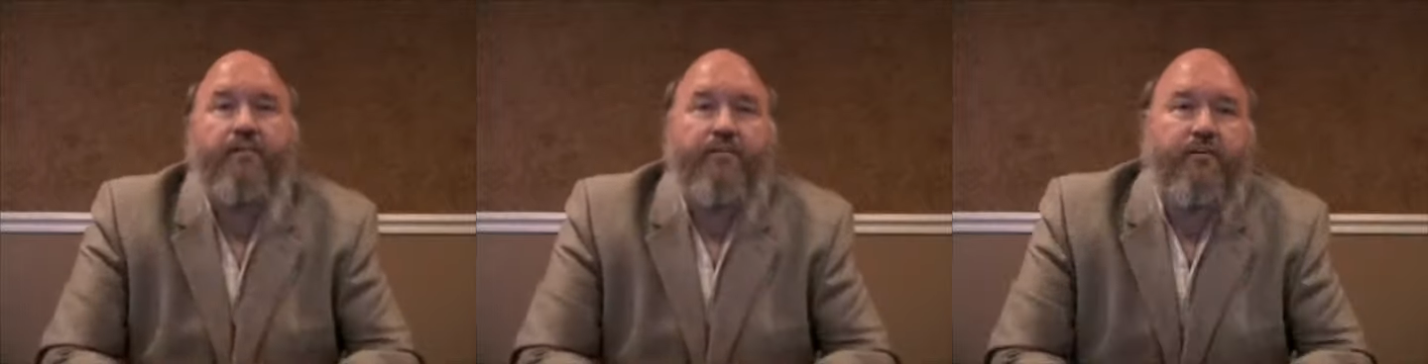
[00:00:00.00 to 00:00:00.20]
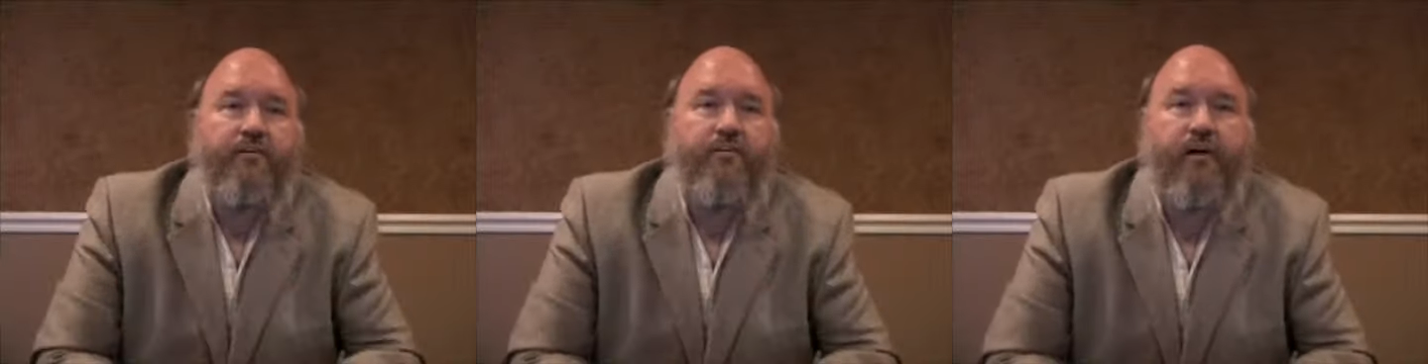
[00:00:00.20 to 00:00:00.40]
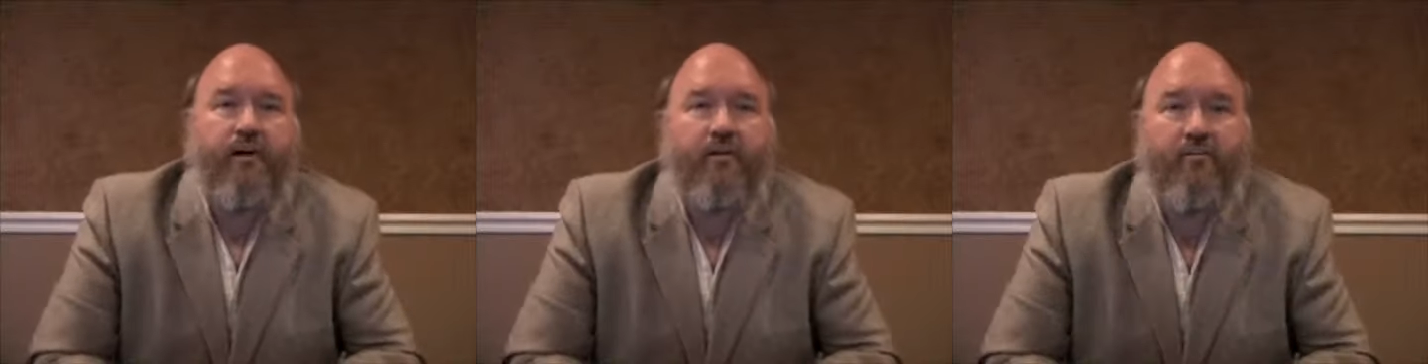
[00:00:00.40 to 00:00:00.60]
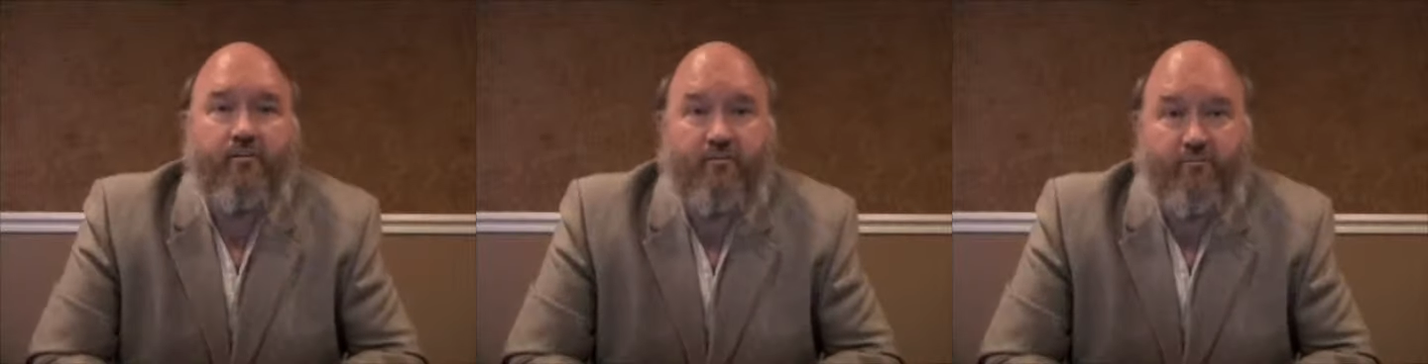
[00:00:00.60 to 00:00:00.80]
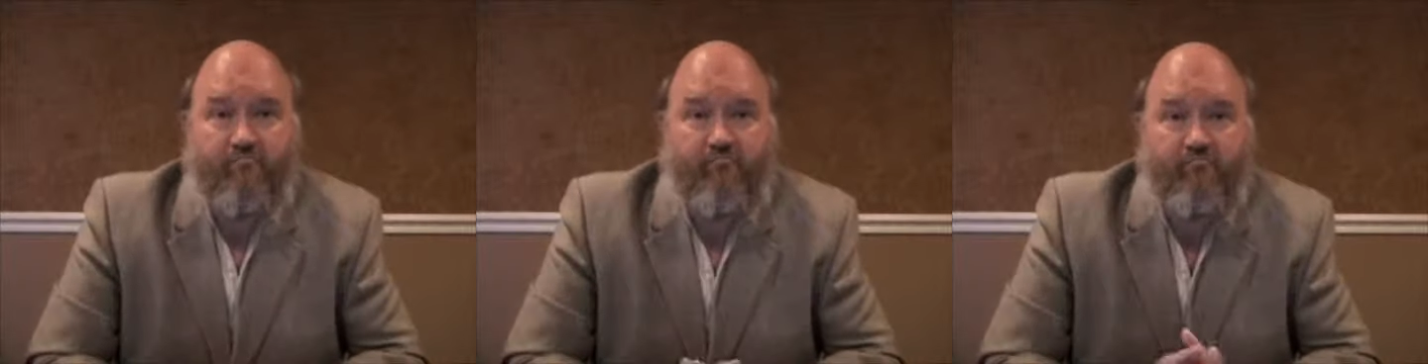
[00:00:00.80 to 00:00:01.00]
This
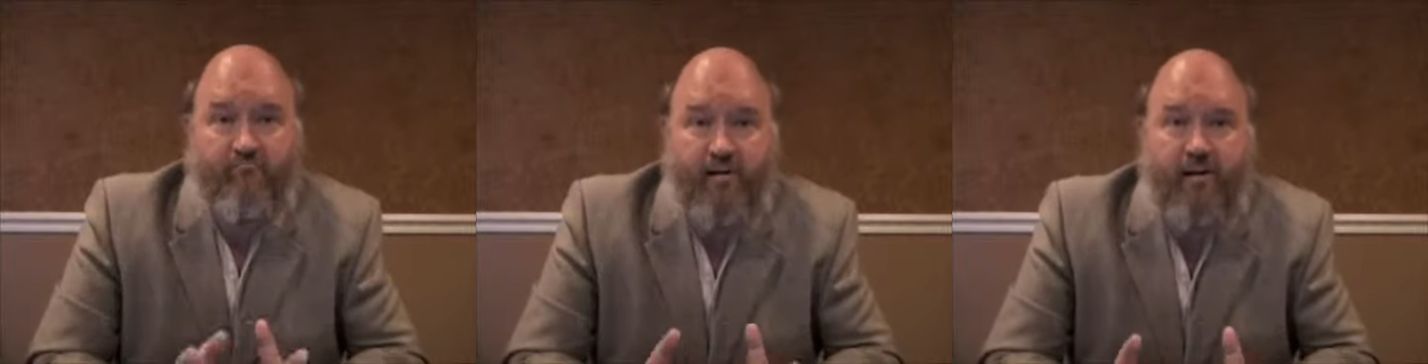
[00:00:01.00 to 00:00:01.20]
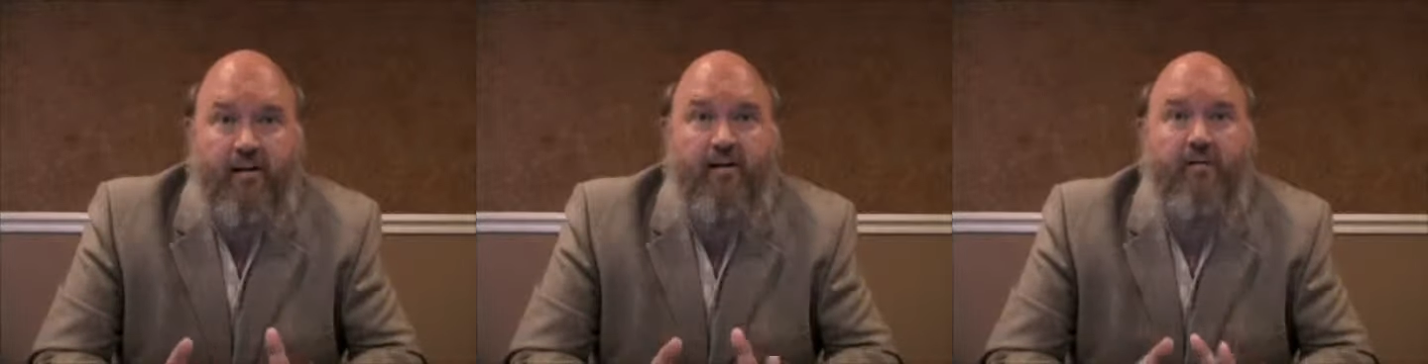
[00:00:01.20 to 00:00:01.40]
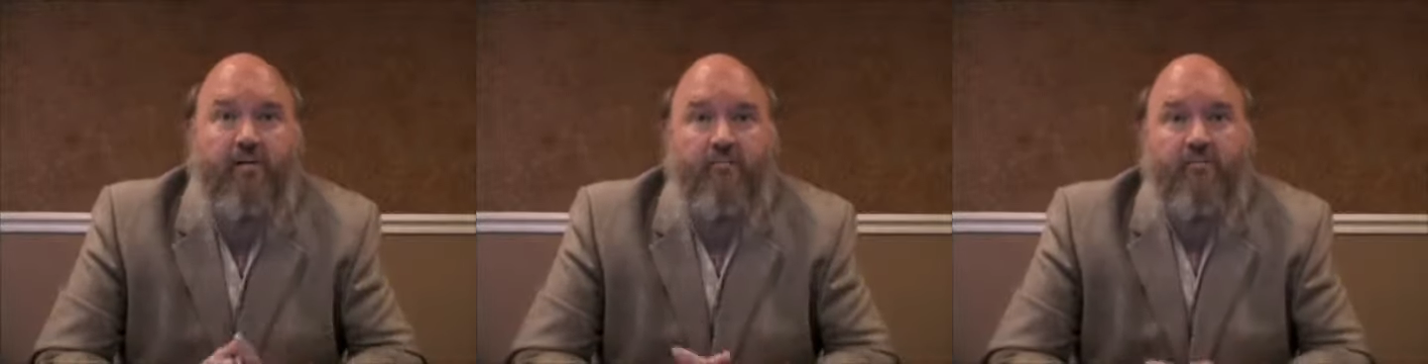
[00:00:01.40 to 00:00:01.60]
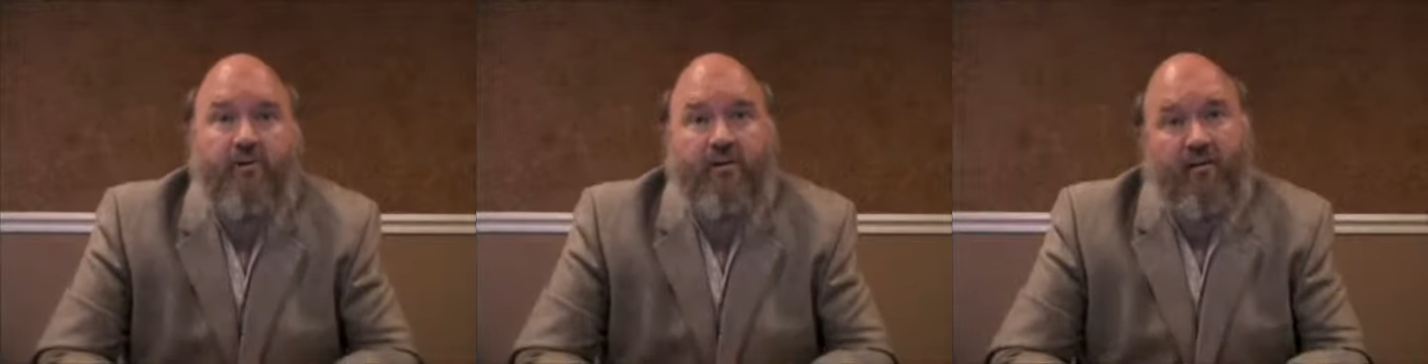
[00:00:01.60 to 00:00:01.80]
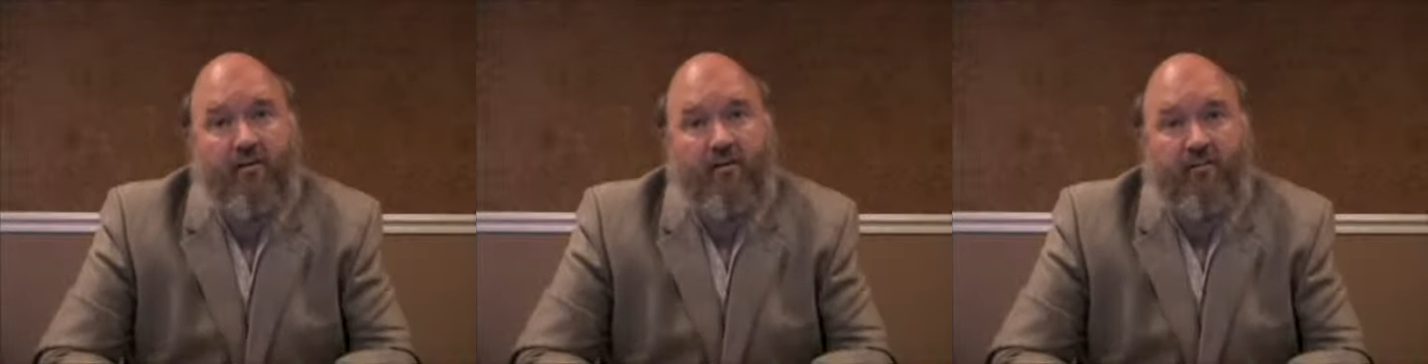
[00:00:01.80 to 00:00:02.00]
has many
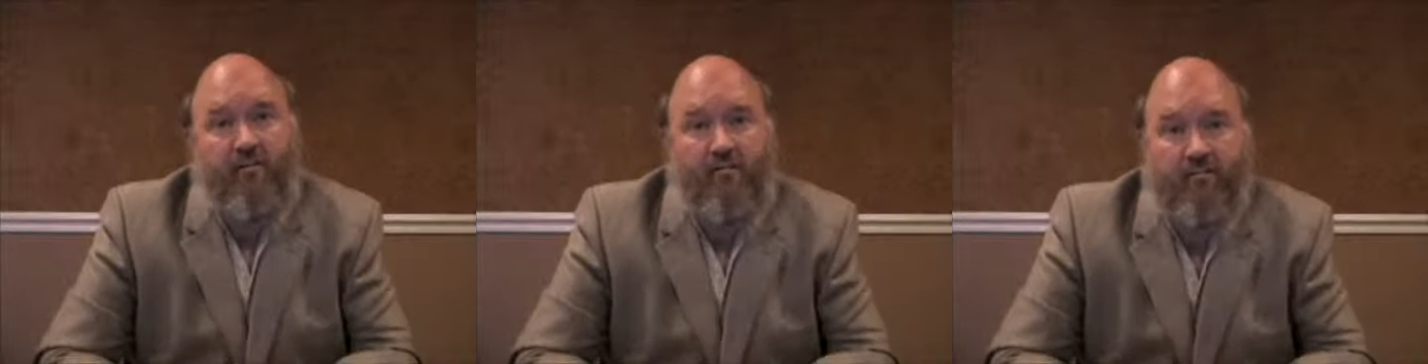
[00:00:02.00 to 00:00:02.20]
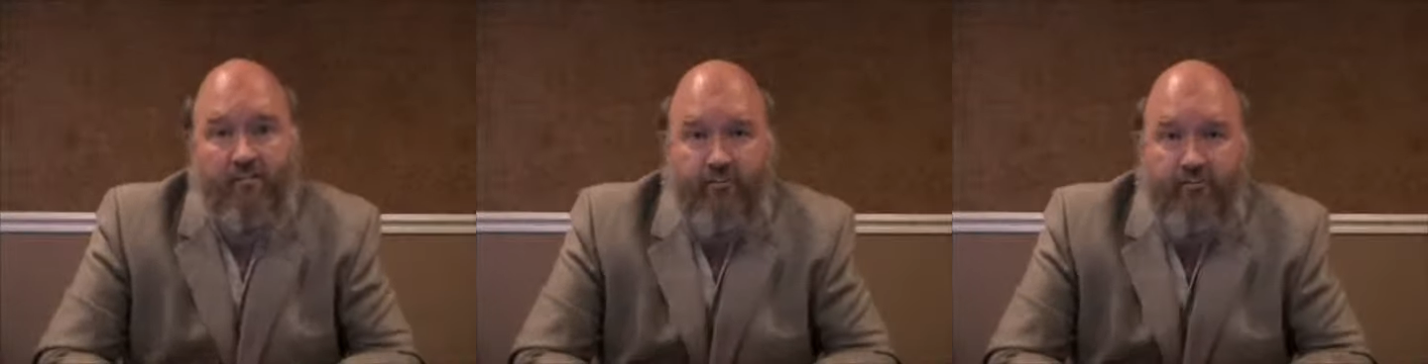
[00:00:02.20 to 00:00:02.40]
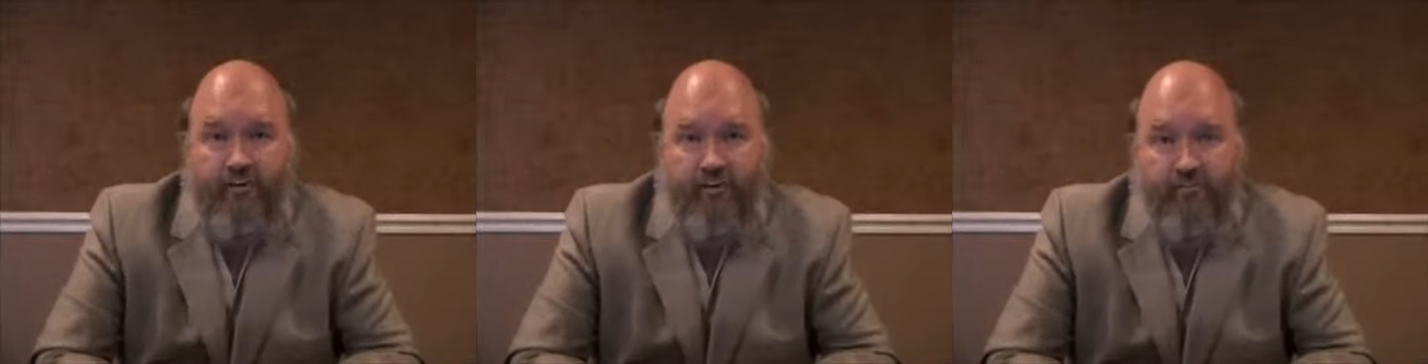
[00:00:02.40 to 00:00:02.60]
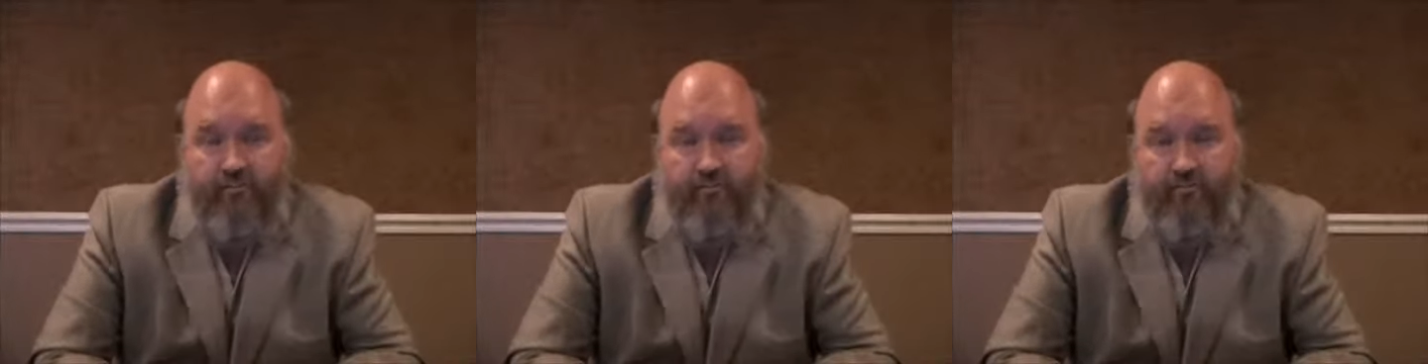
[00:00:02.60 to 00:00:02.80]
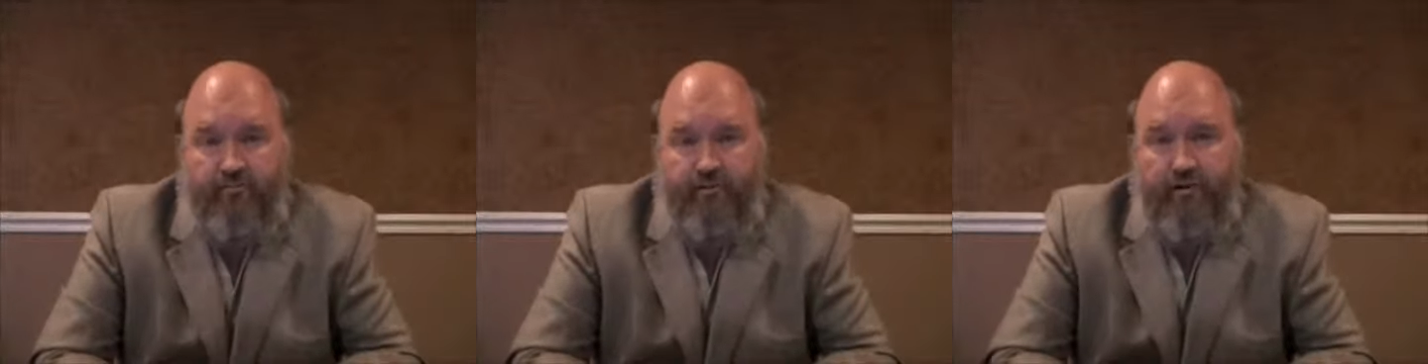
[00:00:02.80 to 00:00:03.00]
immediate
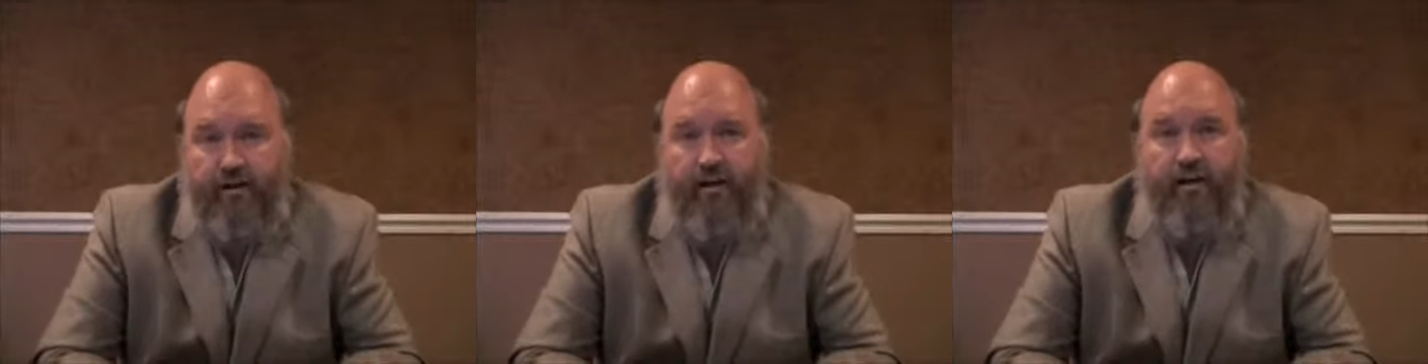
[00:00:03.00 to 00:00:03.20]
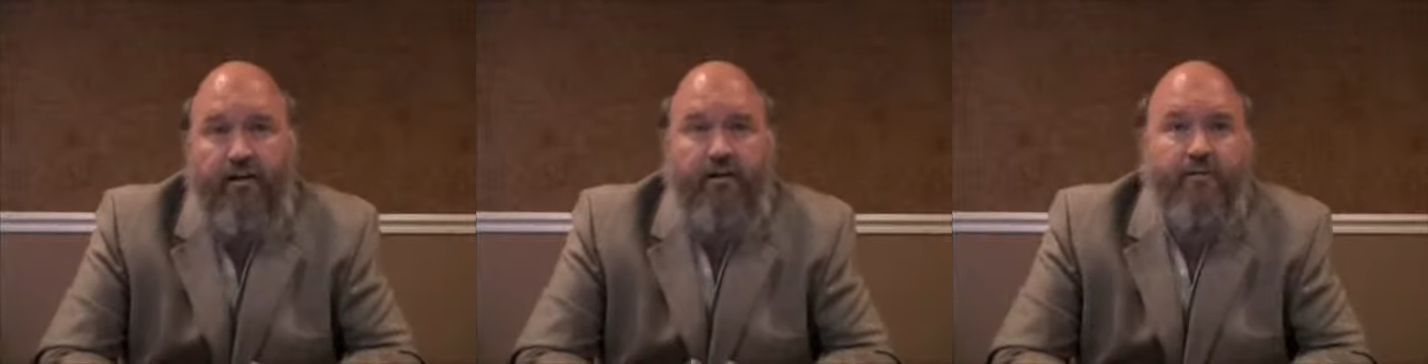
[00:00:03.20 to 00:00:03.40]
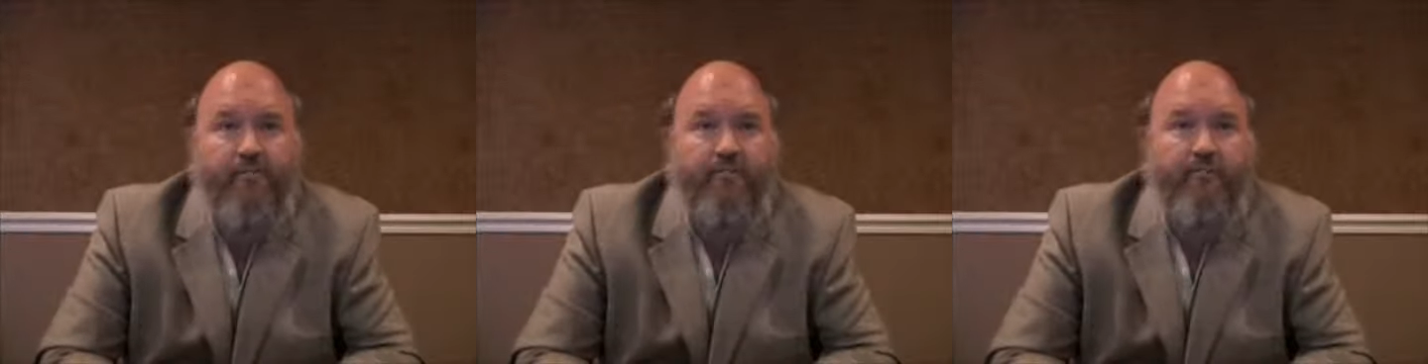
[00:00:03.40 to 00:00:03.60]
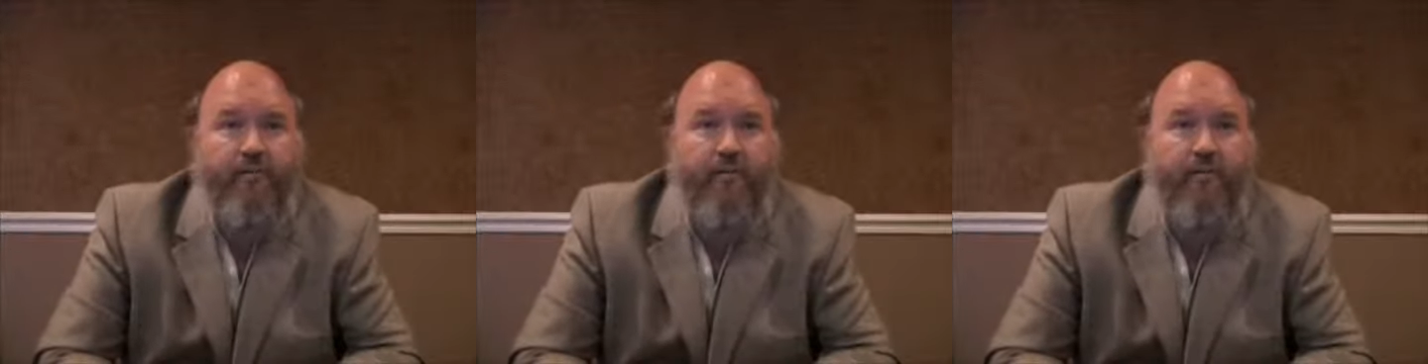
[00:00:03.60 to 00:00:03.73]
effects. A,